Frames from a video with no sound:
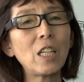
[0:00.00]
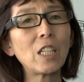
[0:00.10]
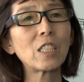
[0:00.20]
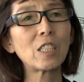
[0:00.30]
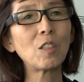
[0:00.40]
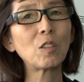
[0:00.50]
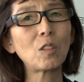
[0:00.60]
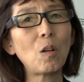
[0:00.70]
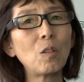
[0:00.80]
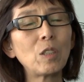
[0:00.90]
is not
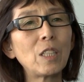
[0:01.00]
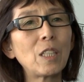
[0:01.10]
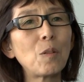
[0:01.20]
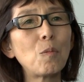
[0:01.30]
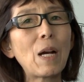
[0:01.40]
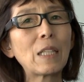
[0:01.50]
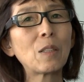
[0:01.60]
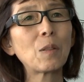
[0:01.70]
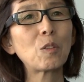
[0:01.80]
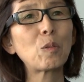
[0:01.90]
only one
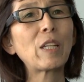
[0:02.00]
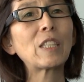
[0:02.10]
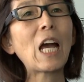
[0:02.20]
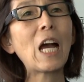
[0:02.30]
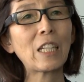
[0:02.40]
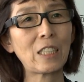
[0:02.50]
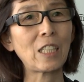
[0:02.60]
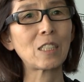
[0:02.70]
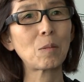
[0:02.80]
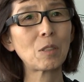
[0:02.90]
great
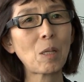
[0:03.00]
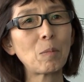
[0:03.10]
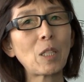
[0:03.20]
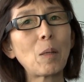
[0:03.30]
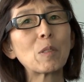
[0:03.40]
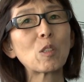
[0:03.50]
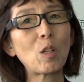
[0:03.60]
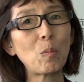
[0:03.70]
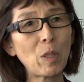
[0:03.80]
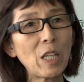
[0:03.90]
architect. Sometimes
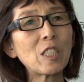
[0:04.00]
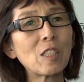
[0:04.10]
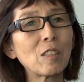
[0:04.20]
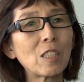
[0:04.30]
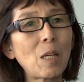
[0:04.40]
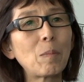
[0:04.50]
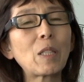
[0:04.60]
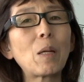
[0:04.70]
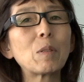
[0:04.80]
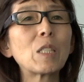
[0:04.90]
collaboration,
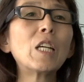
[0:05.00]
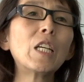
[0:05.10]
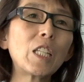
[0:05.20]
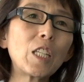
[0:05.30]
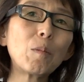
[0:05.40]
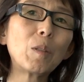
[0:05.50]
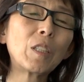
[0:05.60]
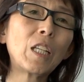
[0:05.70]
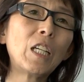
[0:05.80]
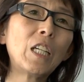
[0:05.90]
sometimes even
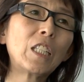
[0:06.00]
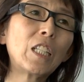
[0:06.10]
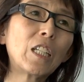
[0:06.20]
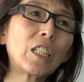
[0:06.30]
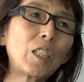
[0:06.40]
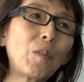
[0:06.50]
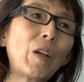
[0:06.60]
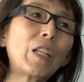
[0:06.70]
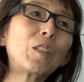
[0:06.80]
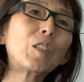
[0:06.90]
the
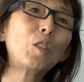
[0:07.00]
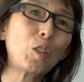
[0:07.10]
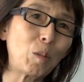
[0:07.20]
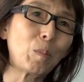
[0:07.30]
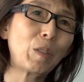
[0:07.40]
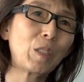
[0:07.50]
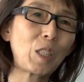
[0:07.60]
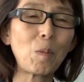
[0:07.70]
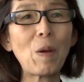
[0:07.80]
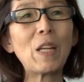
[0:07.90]
different group
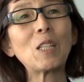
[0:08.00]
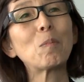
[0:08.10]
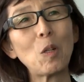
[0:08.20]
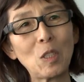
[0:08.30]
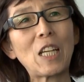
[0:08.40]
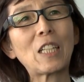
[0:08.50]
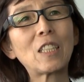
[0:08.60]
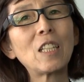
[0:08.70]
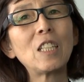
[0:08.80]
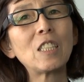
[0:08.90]
depend
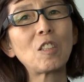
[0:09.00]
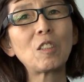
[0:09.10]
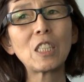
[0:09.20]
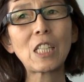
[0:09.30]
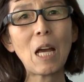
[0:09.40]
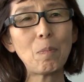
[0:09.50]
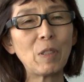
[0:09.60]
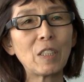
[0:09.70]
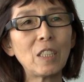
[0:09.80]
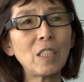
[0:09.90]
project. So this
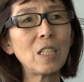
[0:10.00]
happened.